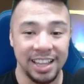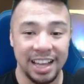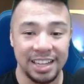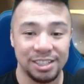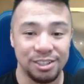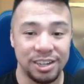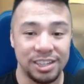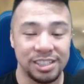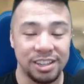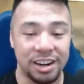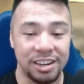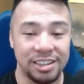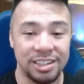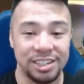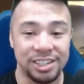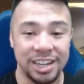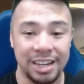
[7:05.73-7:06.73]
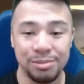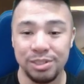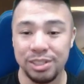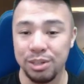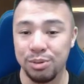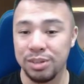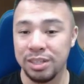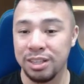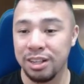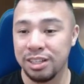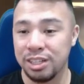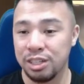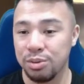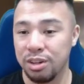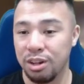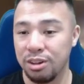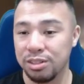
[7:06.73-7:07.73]
as your starter champ, she
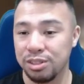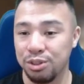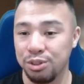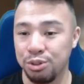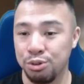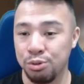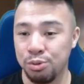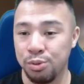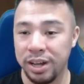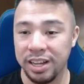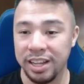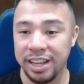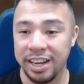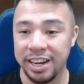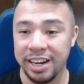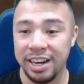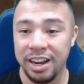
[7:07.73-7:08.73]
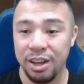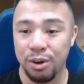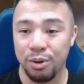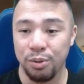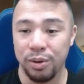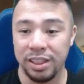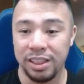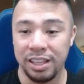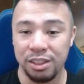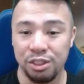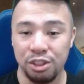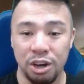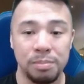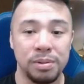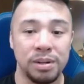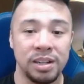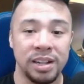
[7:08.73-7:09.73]
will also do well here with the
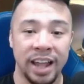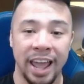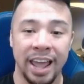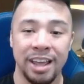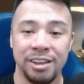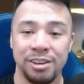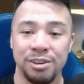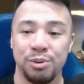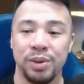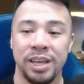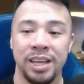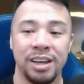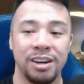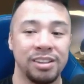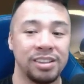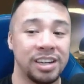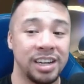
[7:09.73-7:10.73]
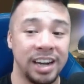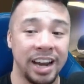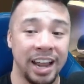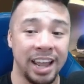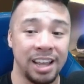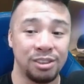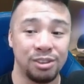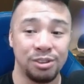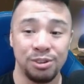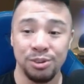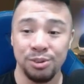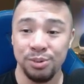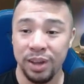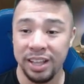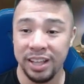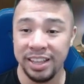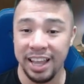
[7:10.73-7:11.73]
double AoE on her A2 and